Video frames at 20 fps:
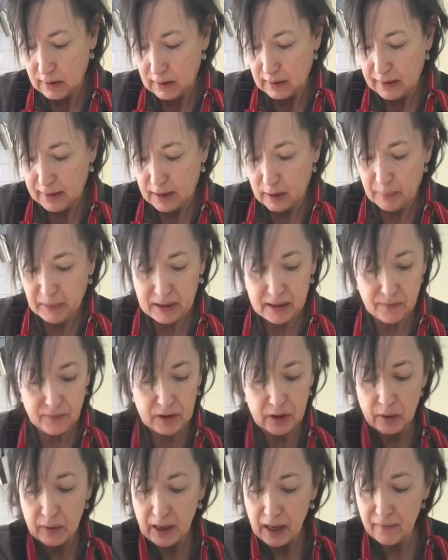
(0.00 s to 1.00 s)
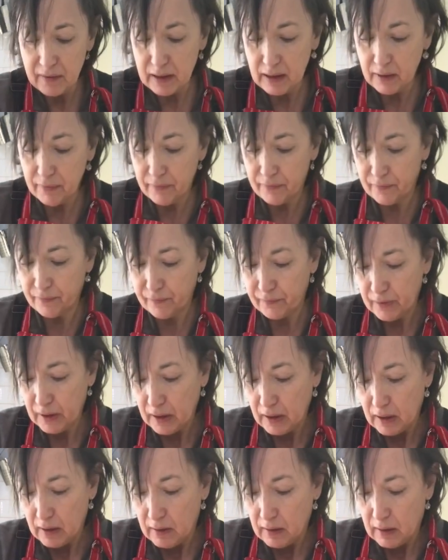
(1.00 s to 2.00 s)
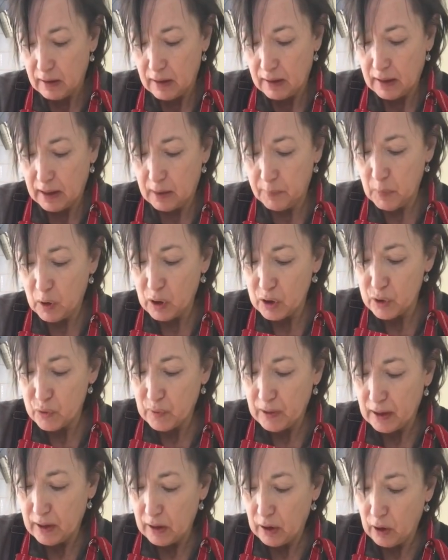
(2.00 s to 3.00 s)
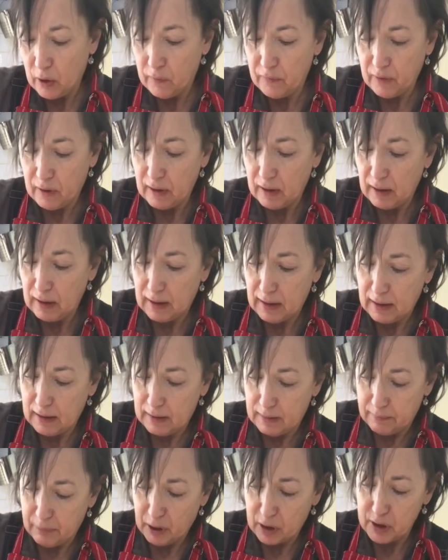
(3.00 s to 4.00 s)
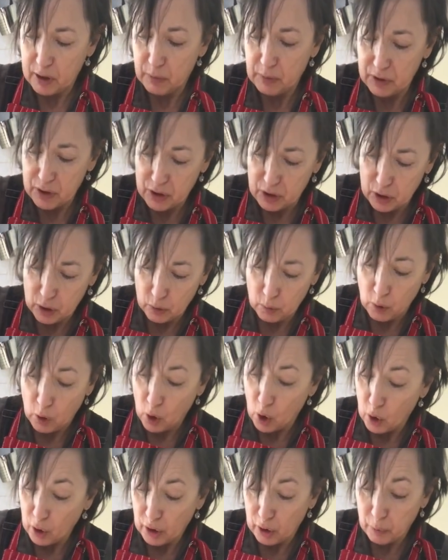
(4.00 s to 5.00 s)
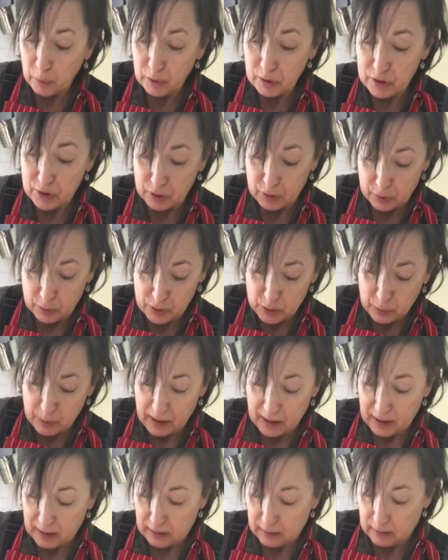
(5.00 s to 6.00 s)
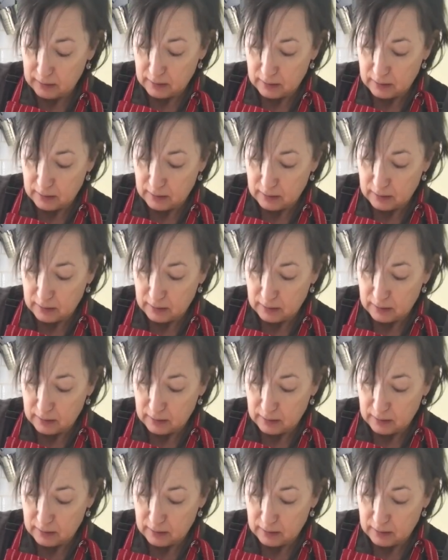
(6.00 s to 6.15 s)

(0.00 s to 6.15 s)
little bits. If you don't have any margarine over, butter will do, oil will do as well.